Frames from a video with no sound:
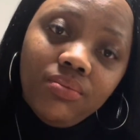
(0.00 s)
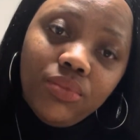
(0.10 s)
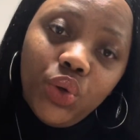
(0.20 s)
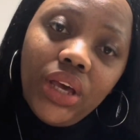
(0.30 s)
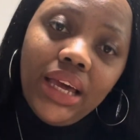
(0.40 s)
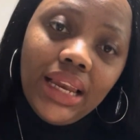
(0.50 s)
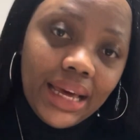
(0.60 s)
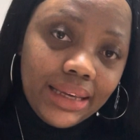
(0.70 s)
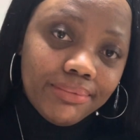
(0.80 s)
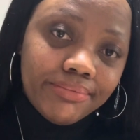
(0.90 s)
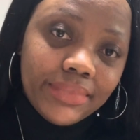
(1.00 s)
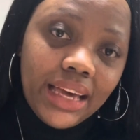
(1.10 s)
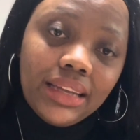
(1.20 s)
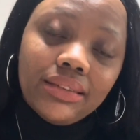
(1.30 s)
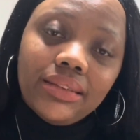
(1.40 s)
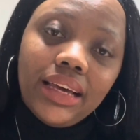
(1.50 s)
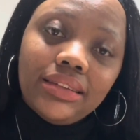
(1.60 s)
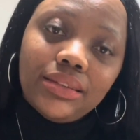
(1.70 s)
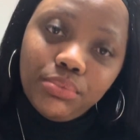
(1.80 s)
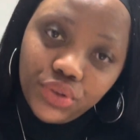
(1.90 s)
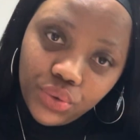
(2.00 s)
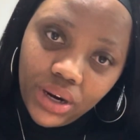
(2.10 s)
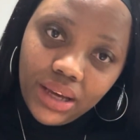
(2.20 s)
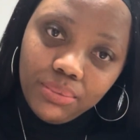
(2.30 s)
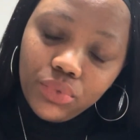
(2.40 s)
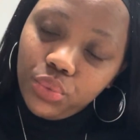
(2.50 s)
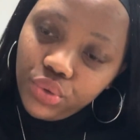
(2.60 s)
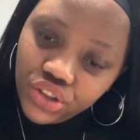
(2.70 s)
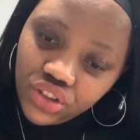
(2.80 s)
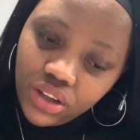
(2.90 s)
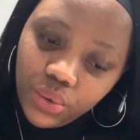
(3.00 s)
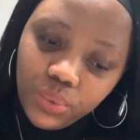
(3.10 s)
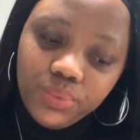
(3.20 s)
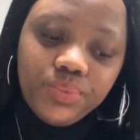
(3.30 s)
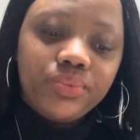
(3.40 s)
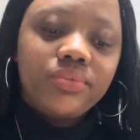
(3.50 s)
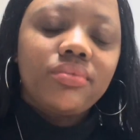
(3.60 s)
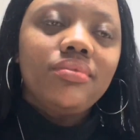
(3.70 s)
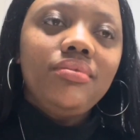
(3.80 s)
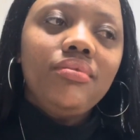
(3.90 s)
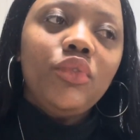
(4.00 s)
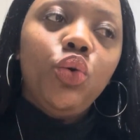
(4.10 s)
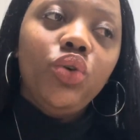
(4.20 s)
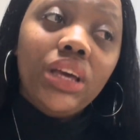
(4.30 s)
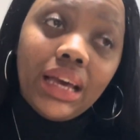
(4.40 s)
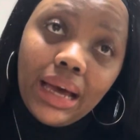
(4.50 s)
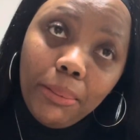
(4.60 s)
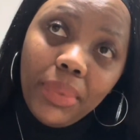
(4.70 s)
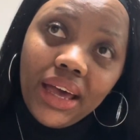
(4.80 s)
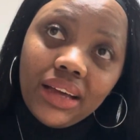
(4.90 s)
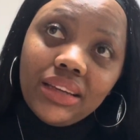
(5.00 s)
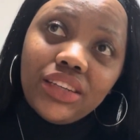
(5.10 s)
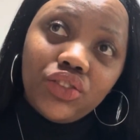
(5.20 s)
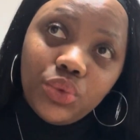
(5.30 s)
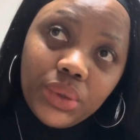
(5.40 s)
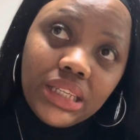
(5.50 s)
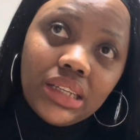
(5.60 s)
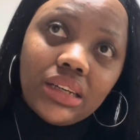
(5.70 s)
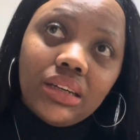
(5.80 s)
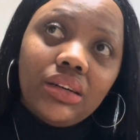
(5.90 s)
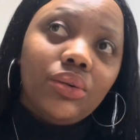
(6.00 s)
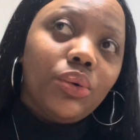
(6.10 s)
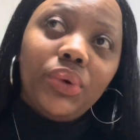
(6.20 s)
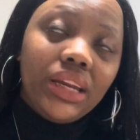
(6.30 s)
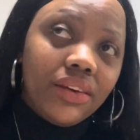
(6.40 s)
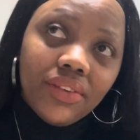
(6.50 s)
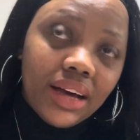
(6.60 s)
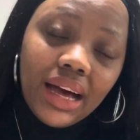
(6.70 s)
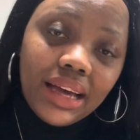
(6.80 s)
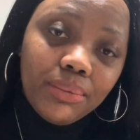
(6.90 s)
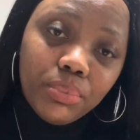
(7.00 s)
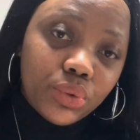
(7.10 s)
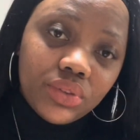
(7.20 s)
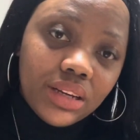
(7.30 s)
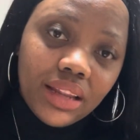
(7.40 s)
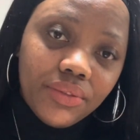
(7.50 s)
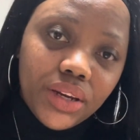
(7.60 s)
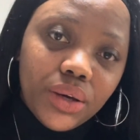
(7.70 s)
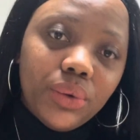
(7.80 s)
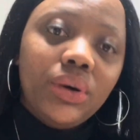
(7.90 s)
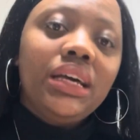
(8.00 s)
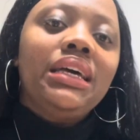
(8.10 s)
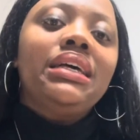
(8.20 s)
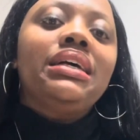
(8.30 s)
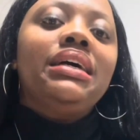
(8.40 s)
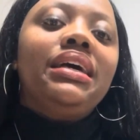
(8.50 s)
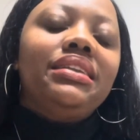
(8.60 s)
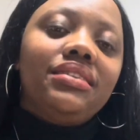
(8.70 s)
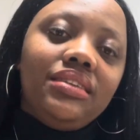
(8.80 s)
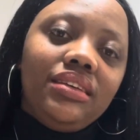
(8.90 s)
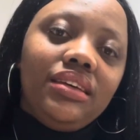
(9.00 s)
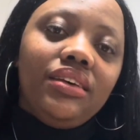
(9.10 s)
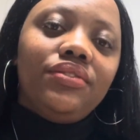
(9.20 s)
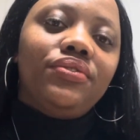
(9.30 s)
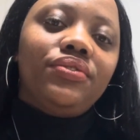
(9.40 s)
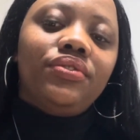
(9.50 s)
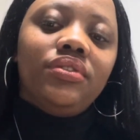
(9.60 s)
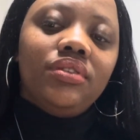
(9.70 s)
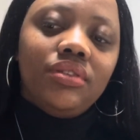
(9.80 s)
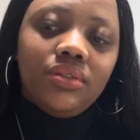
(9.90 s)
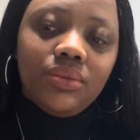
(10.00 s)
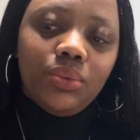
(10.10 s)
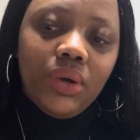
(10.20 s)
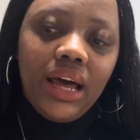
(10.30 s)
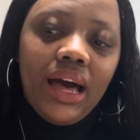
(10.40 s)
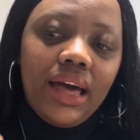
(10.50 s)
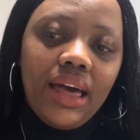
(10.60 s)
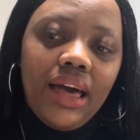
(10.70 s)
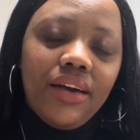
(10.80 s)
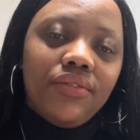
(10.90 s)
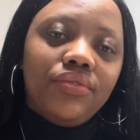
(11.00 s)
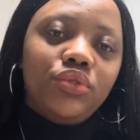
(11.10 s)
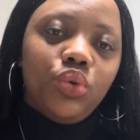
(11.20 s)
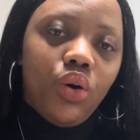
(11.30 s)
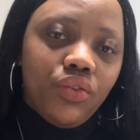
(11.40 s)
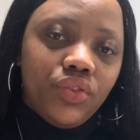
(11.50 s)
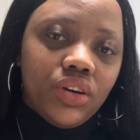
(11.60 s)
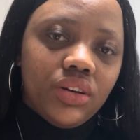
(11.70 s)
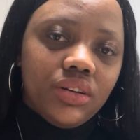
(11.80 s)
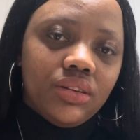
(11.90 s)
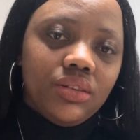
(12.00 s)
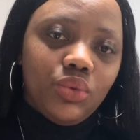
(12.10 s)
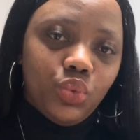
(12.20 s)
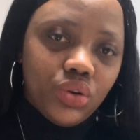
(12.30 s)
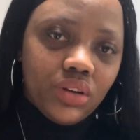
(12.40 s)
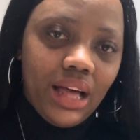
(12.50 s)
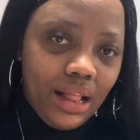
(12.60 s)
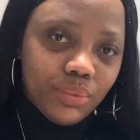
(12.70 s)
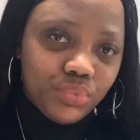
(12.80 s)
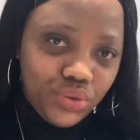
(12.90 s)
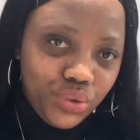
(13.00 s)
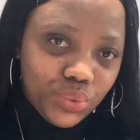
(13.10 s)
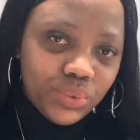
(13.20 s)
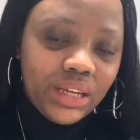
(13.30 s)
You can like and subscribe, no pressure though. Or you can come back next week or whenever I post another video and see if what I have to offer helps you.